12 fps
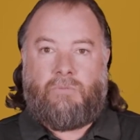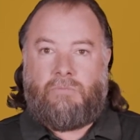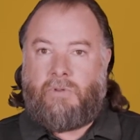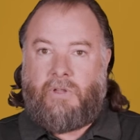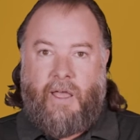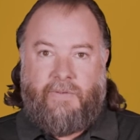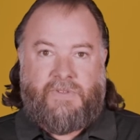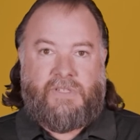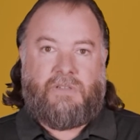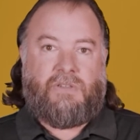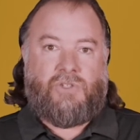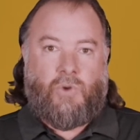
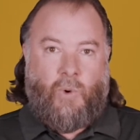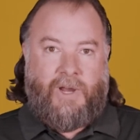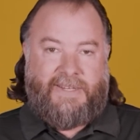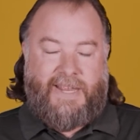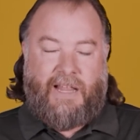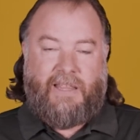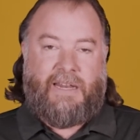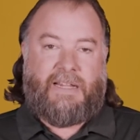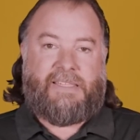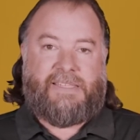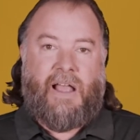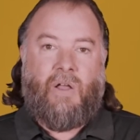loves storytelling
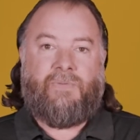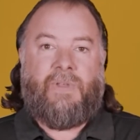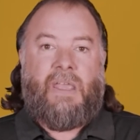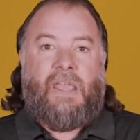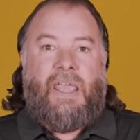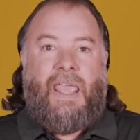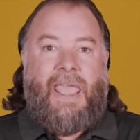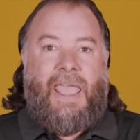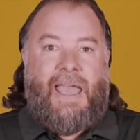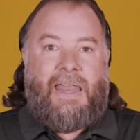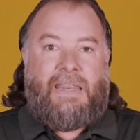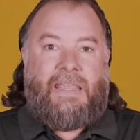itself,
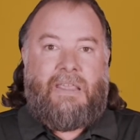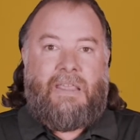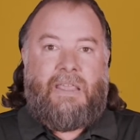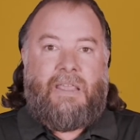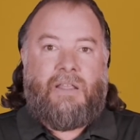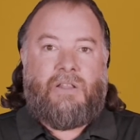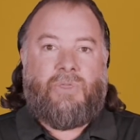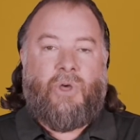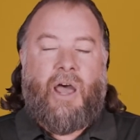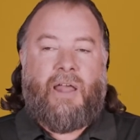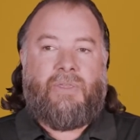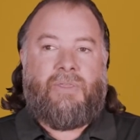and he
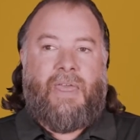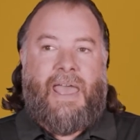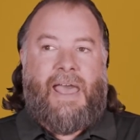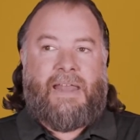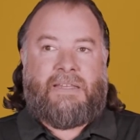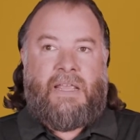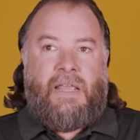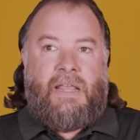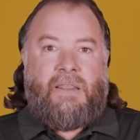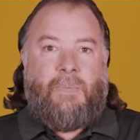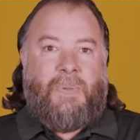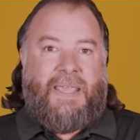thought that
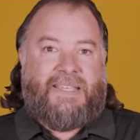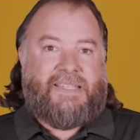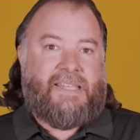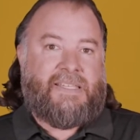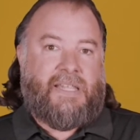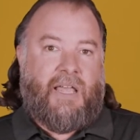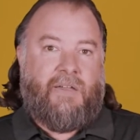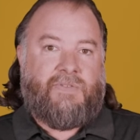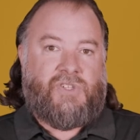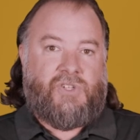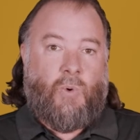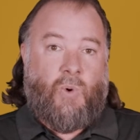the pieces of
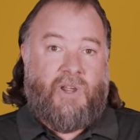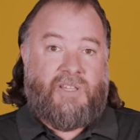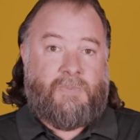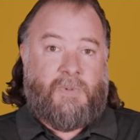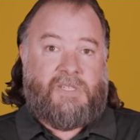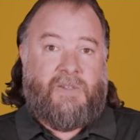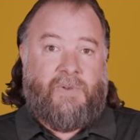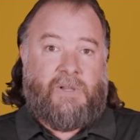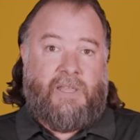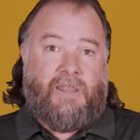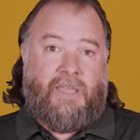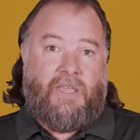story,
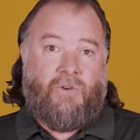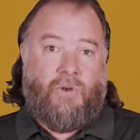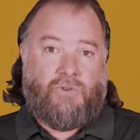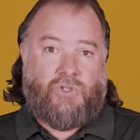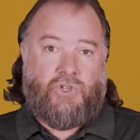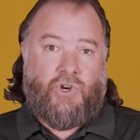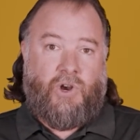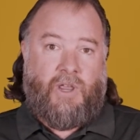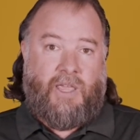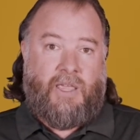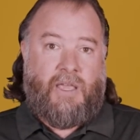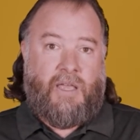specifically the hero's
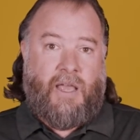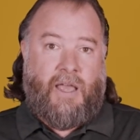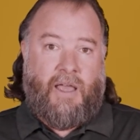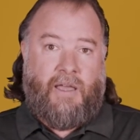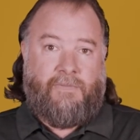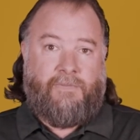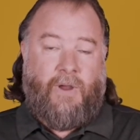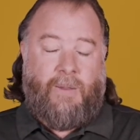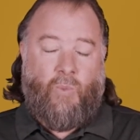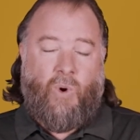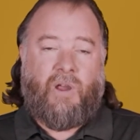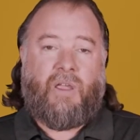journey
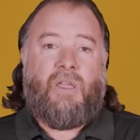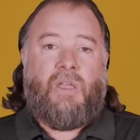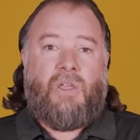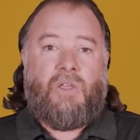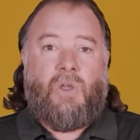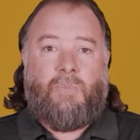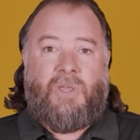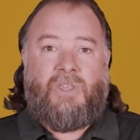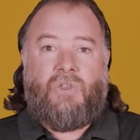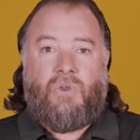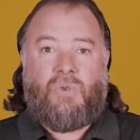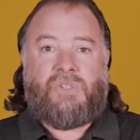framework, could be
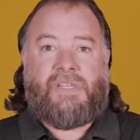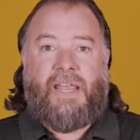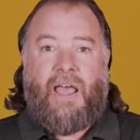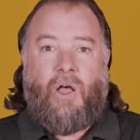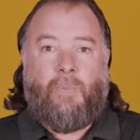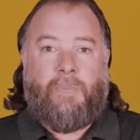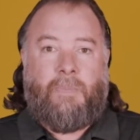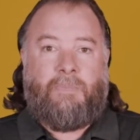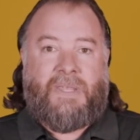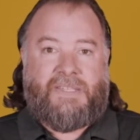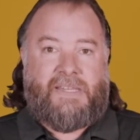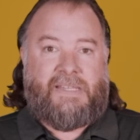used to help
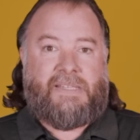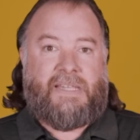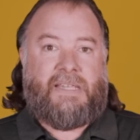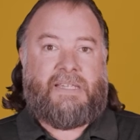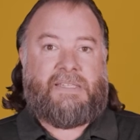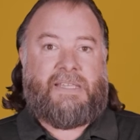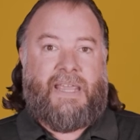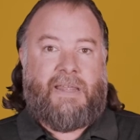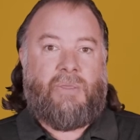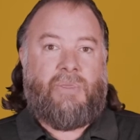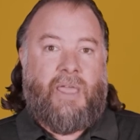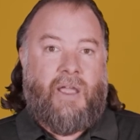businesses
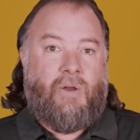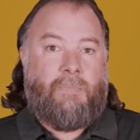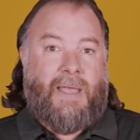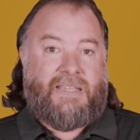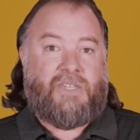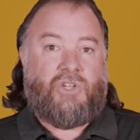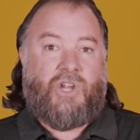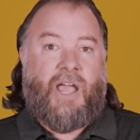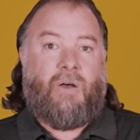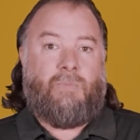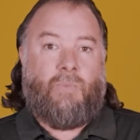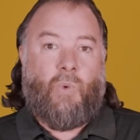get their message
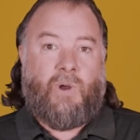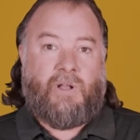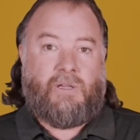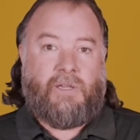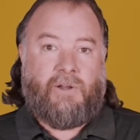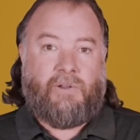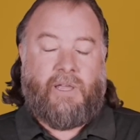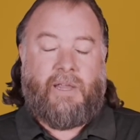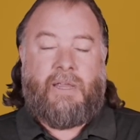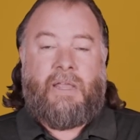out more clearly.